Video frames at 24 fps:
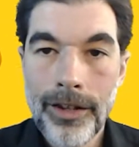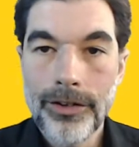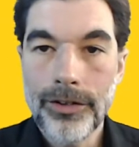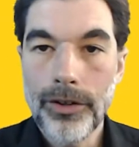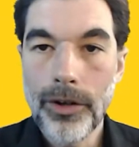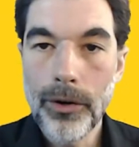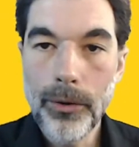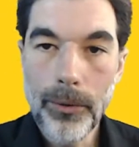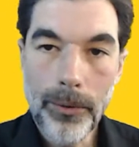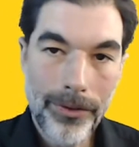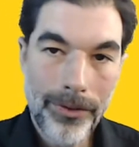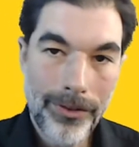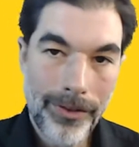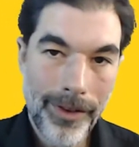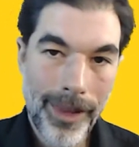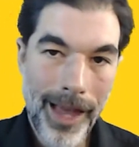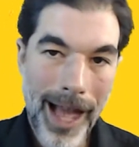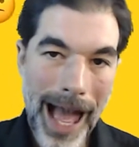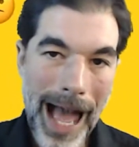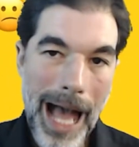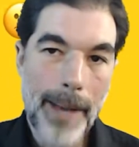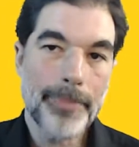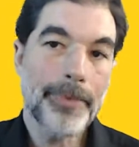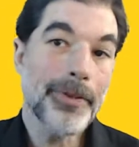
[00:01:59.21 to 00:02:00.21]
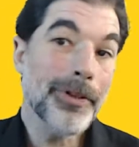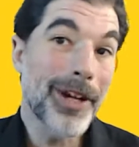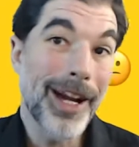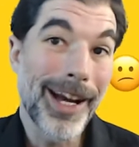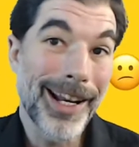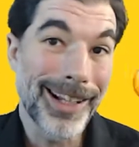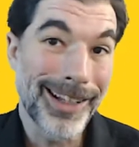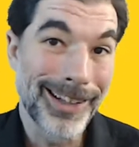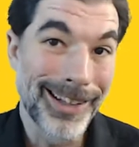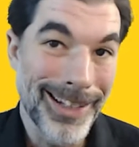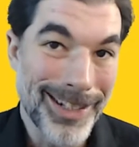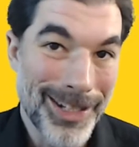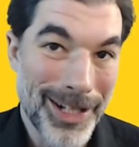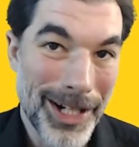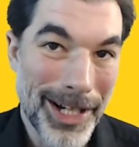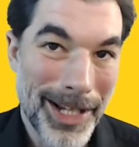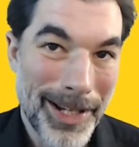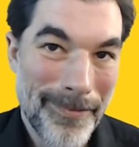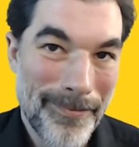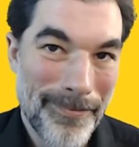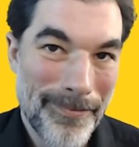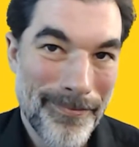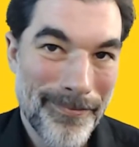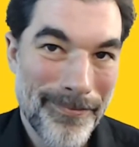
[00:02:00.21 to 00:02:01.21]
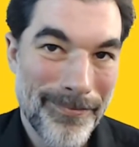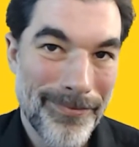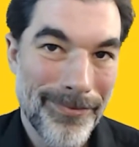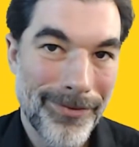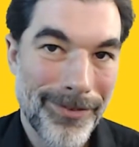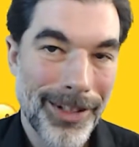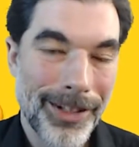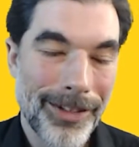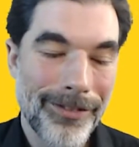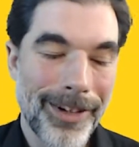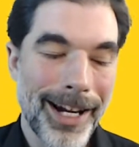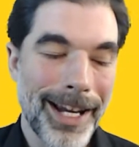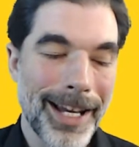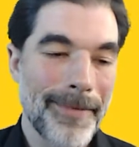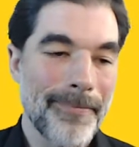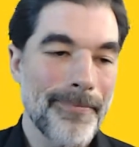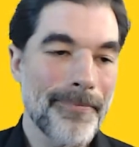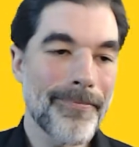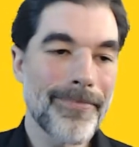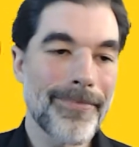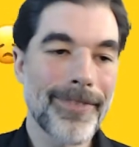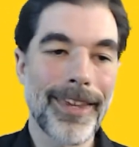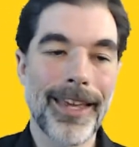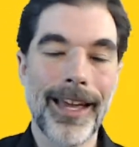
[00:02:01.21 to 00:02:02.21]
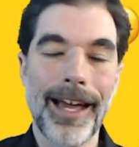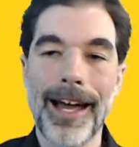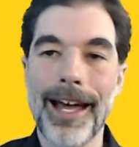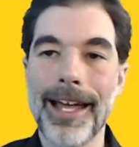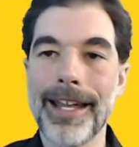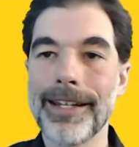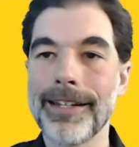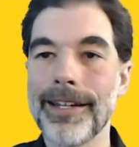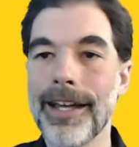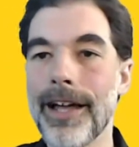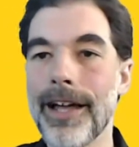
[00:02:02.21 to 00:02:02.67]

So apps are kind of glitchy, right? And